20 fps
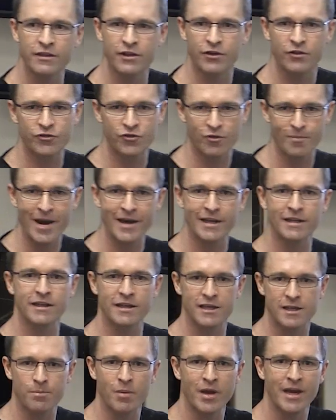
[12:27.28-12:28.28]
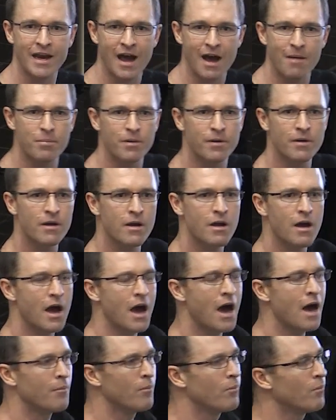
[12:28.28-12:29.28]
that dramatically speed up
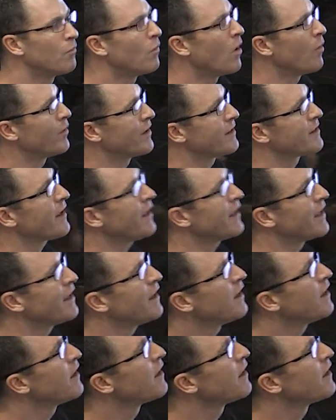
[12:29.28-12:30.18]
what we see.